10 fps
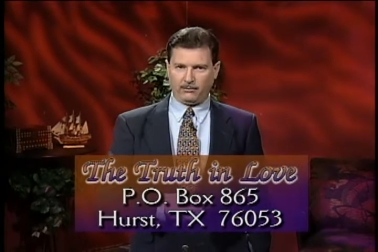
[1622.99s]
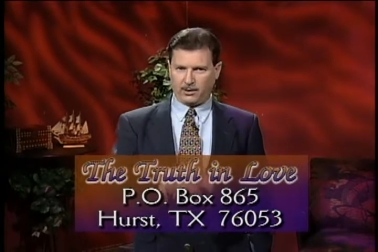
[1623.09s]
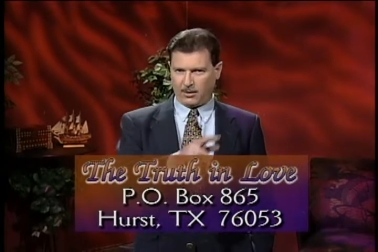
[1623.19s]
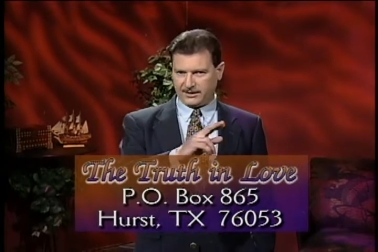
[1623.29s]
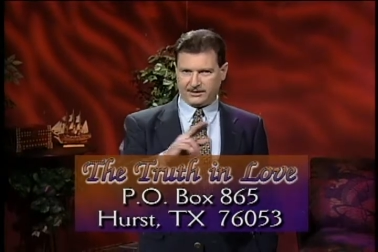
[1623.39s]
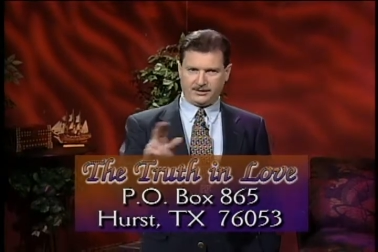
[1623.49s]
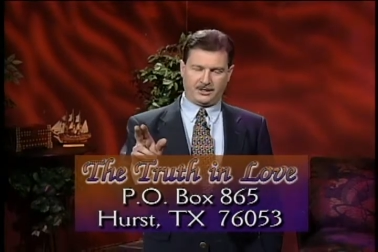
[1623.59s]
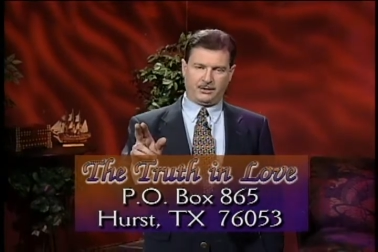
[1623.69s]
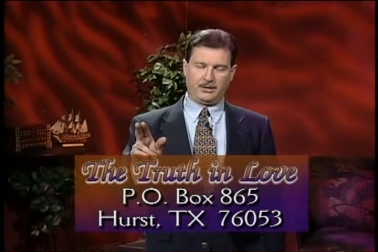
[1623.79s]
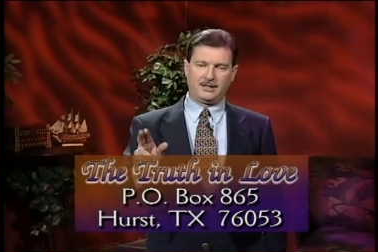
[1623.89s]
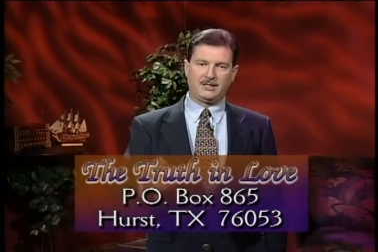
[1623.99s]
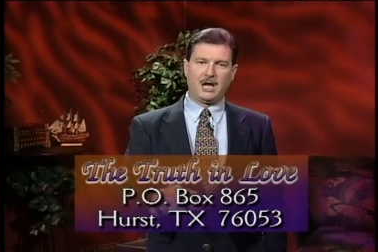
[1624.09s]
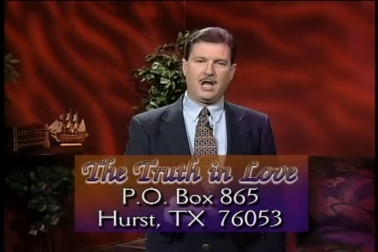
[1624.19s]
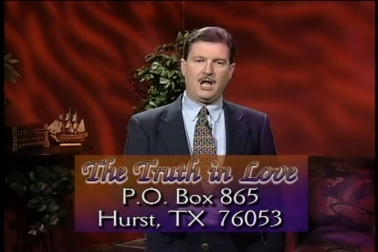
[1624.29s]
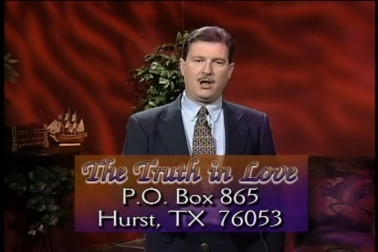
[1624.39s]
Request the series
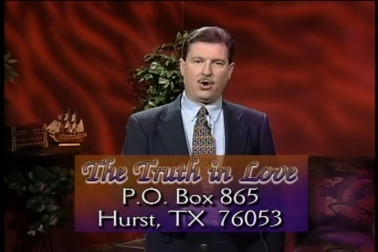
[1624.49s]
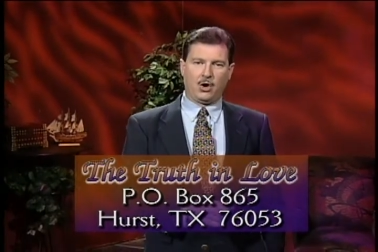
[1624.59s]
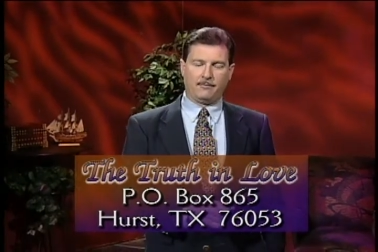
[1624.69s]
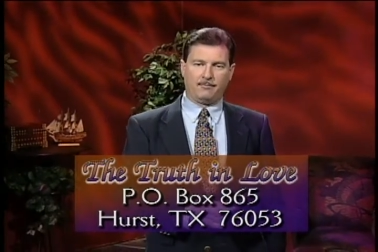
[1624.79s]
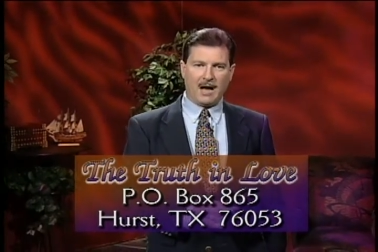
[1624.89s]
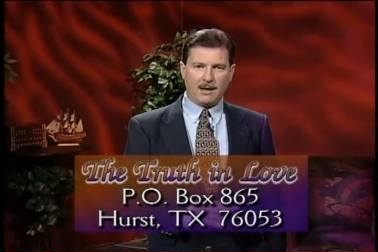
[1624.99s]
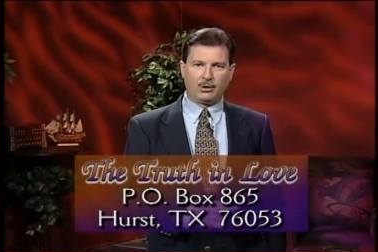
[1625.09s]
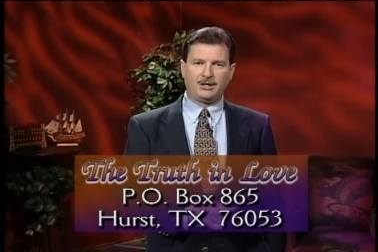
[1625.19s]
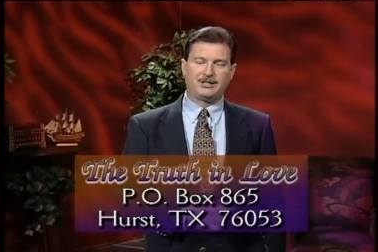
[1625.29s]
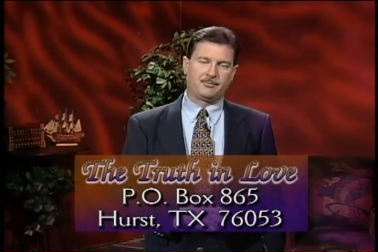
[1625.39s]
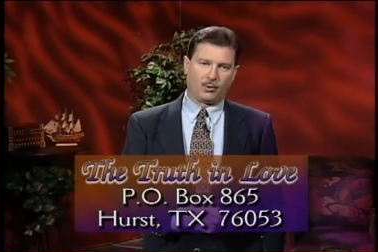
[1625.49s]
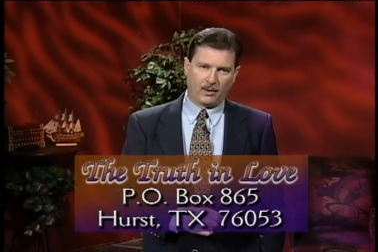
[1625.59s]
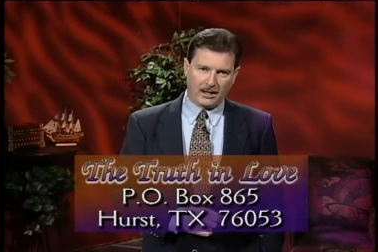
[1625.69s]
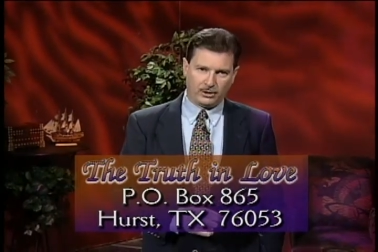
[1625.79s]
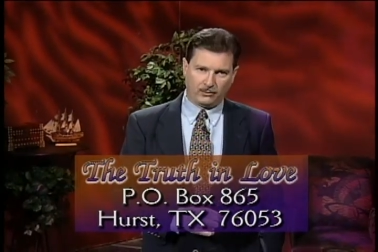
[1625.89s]
on Bible
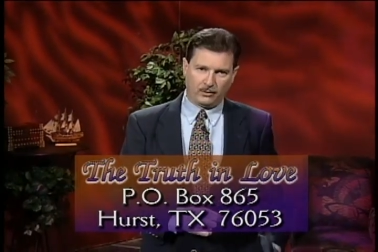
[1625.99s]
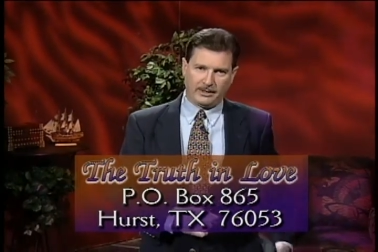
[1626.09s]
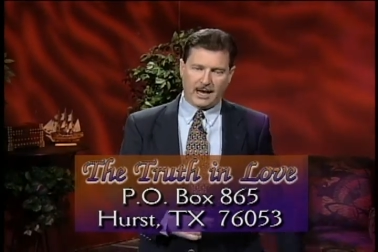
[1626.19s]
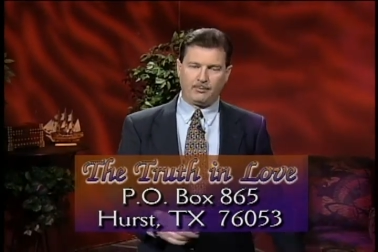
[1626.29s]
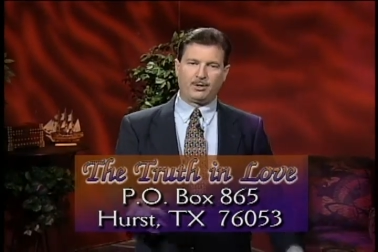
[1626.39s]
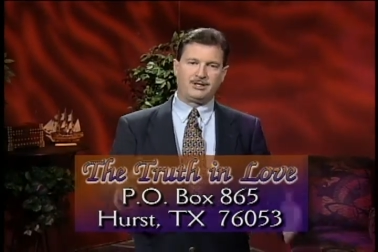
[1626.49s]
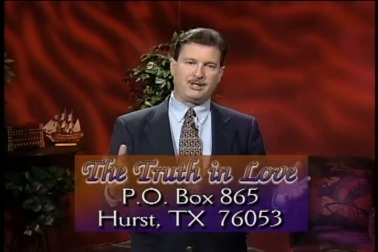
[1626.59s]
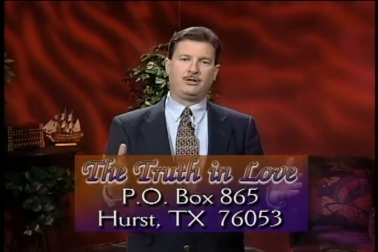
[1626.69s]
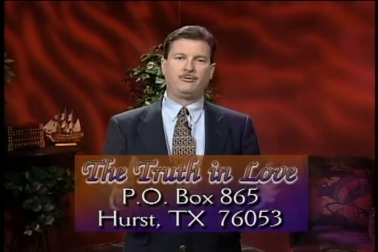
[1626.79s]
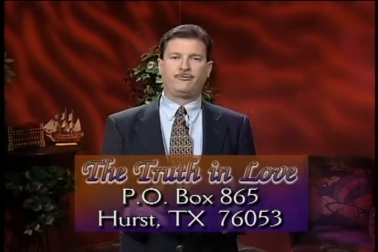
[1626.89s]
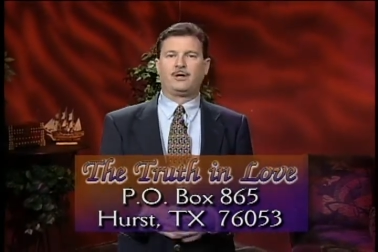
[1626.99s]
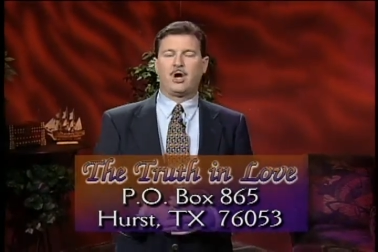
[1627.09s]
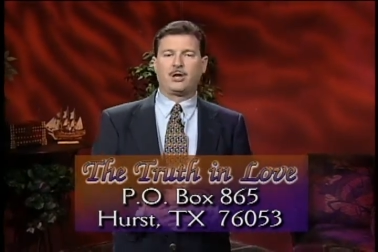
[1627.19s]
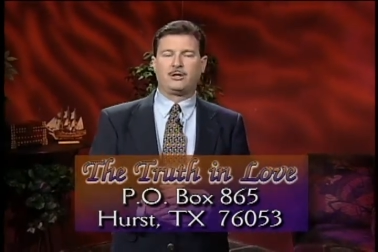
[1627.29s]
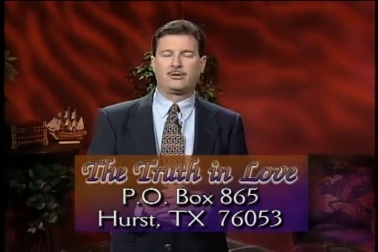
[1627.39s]
inspiration. We'll be happy to send you free
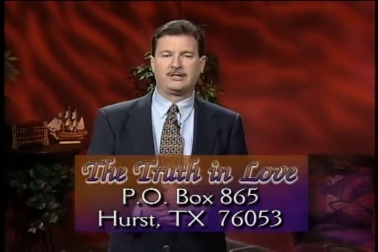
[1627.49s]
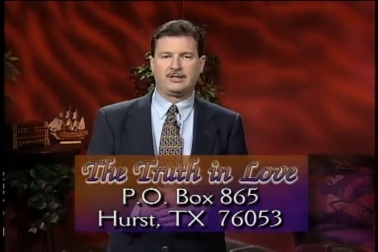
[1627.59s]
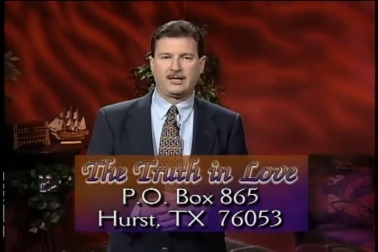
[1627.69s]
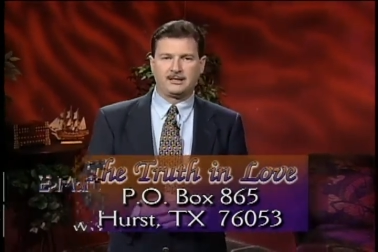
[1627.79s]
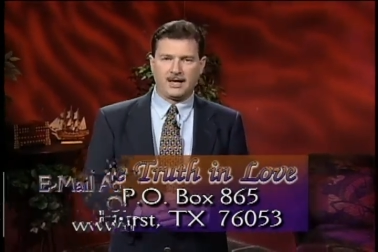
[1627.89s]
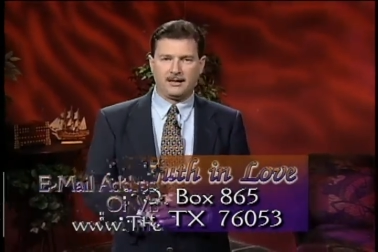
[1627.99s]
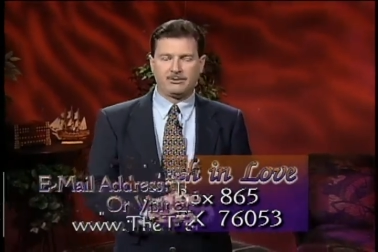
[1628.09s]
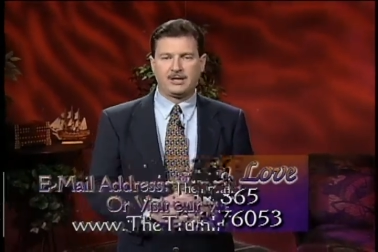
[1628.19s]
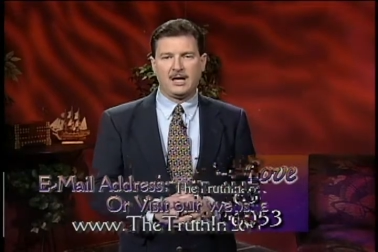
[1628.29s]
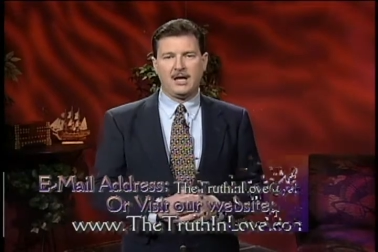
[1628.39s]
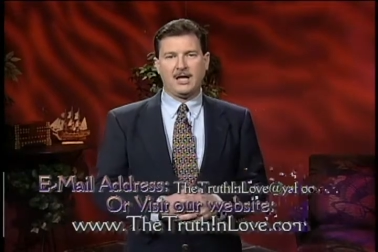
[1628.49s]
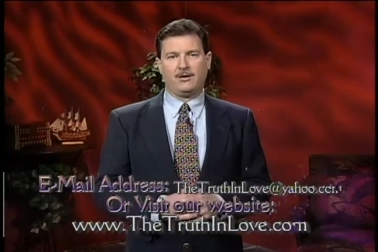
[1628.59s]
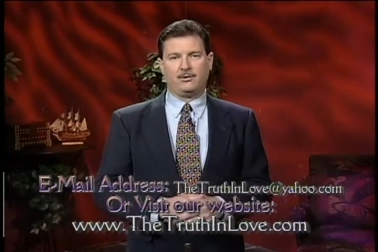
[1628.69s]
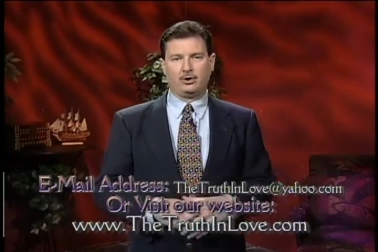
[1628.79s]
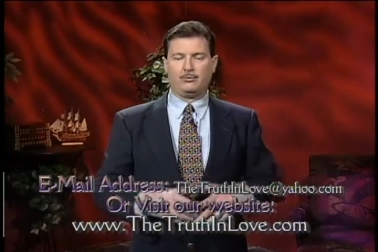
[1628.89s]
audio cassette tapes
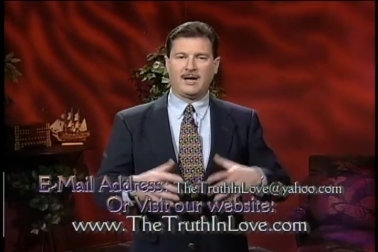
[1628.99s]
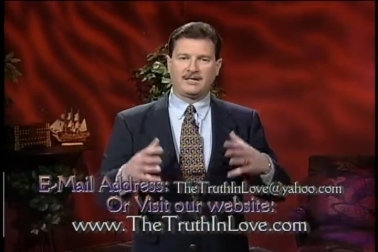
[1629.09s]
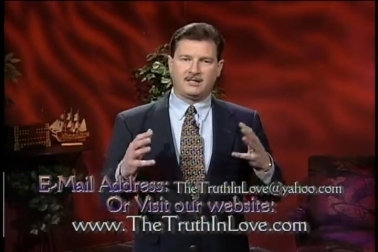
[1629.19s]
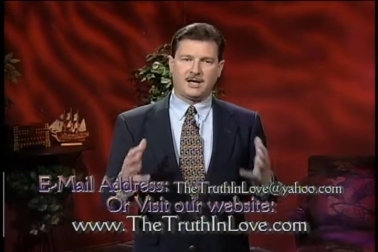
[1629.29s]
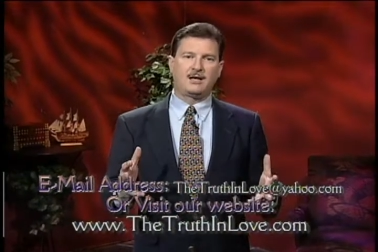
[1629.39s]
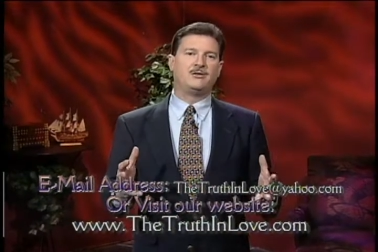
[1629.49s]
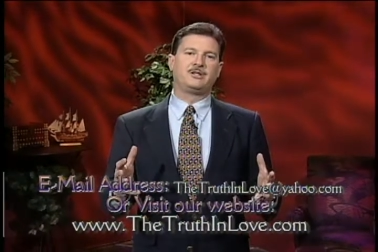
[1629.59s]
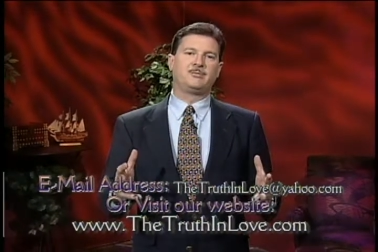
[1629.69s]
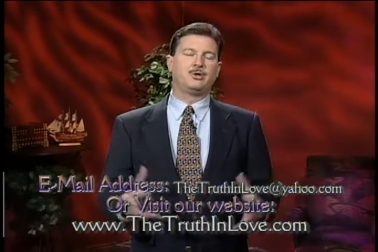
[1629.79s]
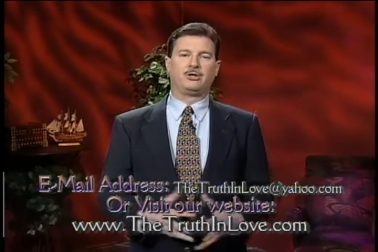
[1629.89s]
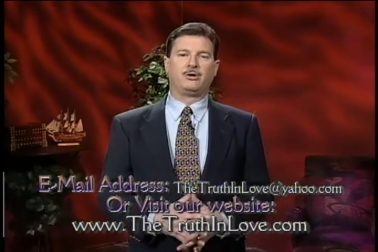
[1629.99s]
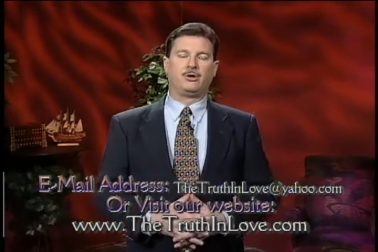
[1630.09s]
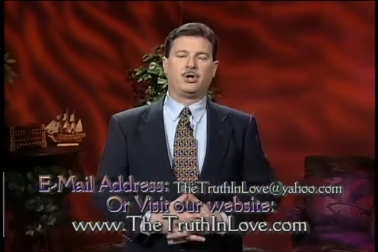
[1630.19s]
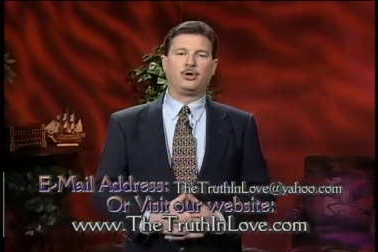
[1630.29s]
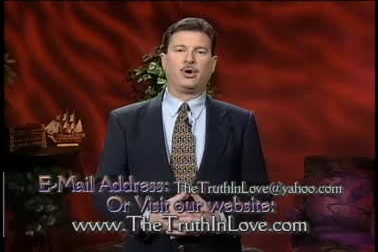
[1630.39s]
that you may study this material
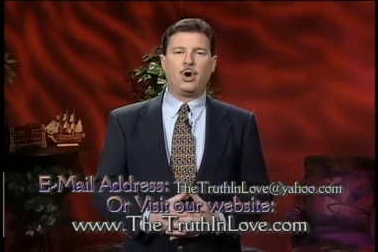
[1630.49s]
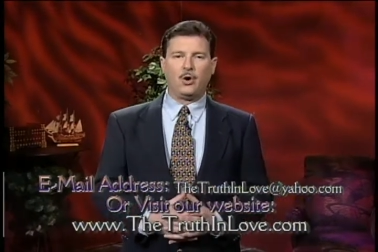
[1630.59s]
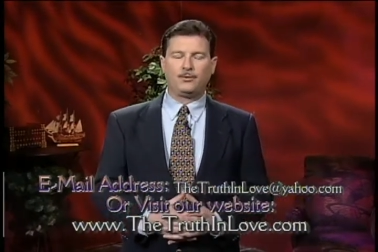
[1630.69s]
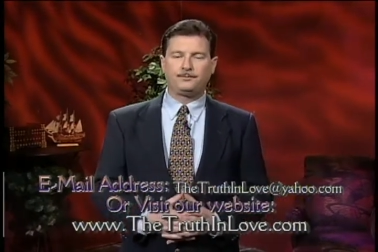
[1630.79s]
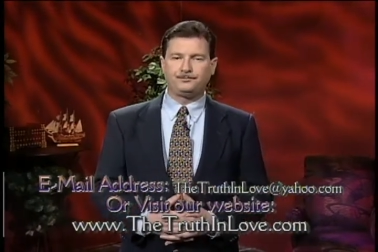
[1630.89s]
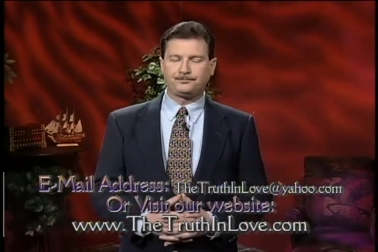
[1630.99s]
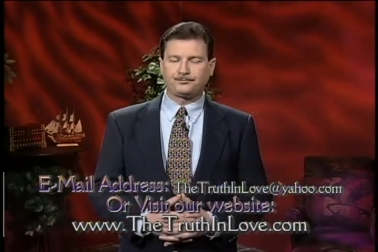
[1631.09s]
on your own.